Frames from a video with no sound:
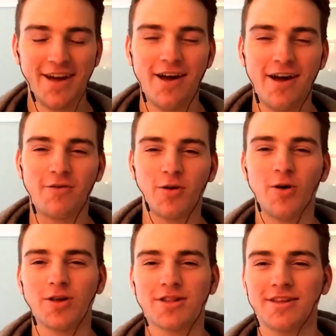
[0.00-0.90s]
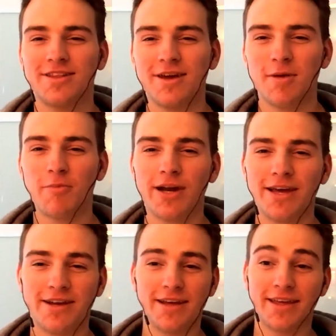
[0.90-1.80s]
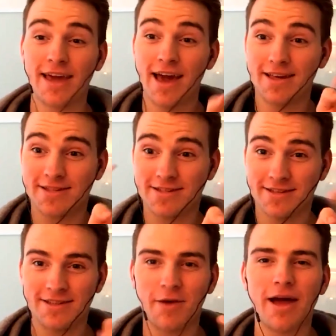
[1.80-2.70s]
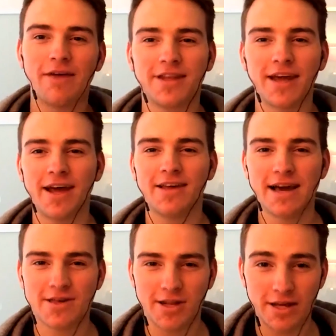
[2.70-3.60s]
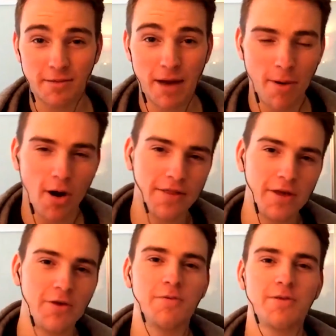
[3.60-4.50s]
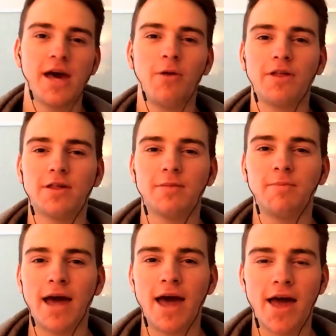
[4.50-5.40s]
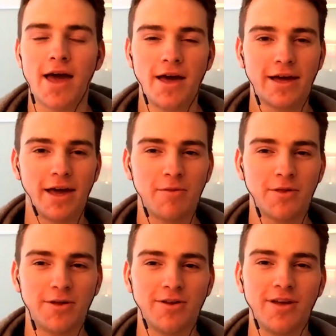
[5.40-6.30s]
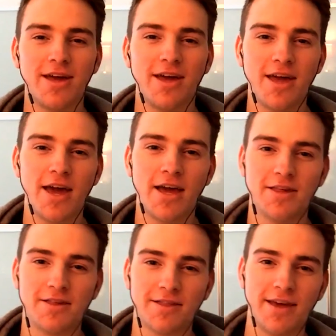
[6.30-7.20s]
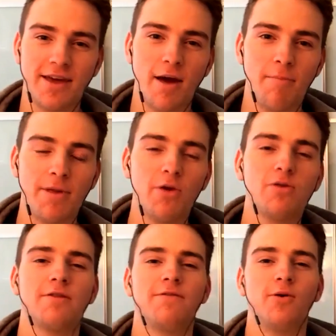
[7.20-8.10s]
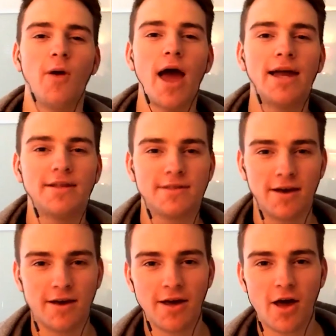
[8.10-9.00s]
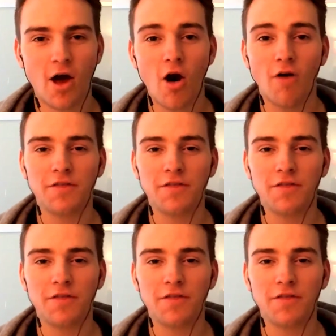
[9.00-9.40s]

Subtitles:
Of course, the brilliant guest that we have today is actually the man behind the YouTube channel. This is Blair Gibson. He is the beautiful editor of the